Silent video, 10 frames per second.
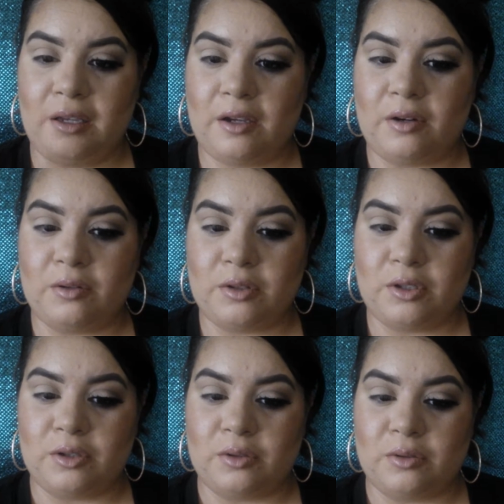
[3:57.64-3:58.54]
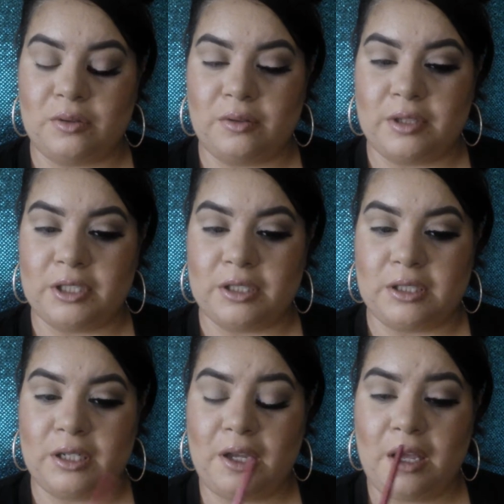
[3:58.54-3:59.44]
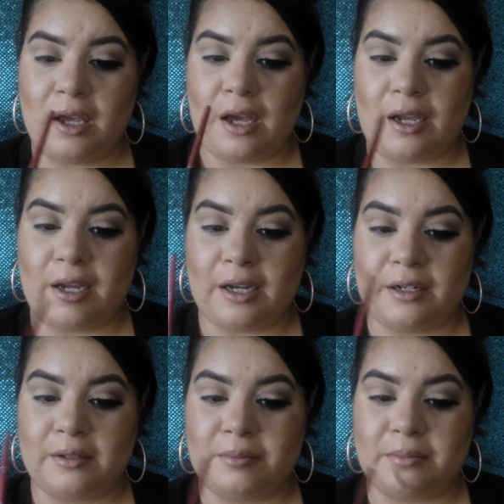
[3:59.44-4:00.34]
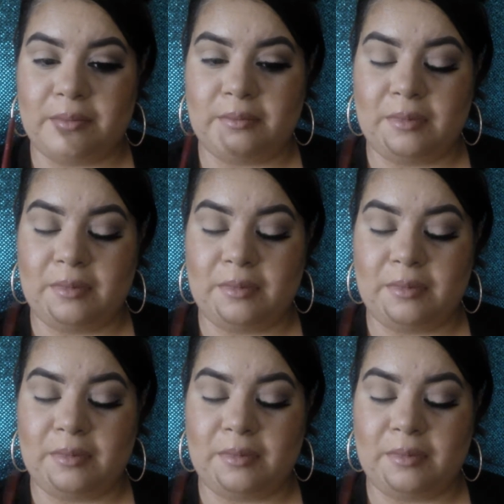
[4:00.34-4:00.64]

go to originally. I got them